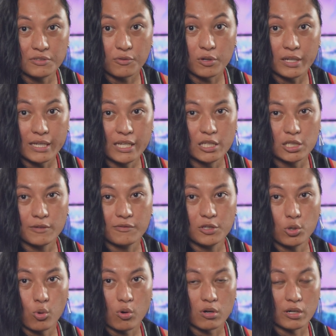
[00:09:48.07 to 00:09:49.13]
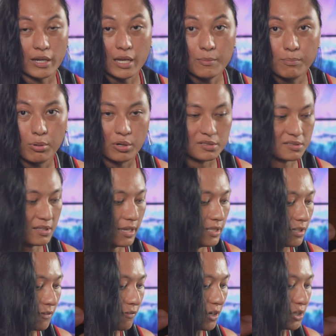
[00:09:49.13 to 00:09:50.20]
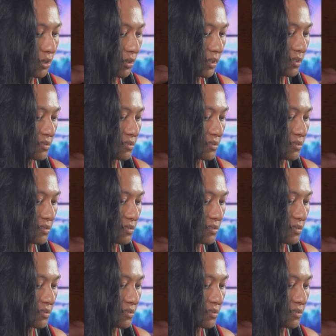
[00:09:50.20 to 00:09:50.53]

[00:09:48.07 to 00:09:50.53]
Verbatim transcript: for each of your inputs individually.